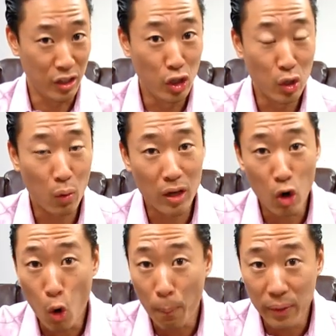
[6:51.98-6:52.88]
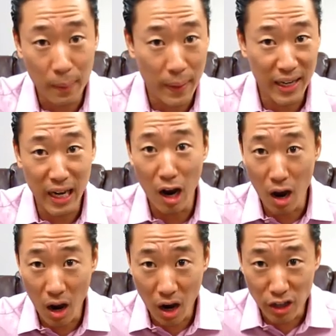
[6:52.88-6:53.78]
You don't want to open up any
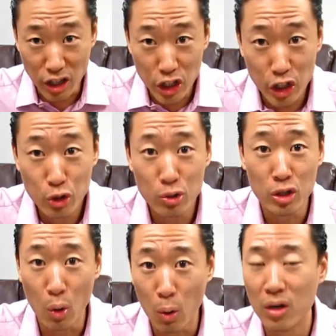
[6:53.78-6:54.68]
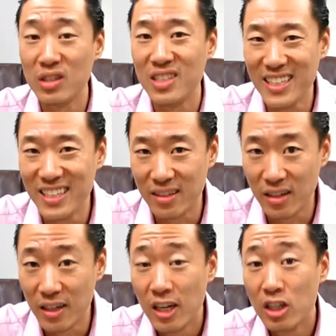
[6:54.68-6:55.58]
new doors
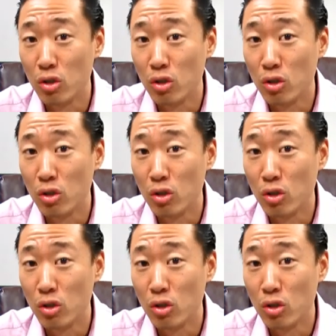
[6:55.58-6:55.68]
either.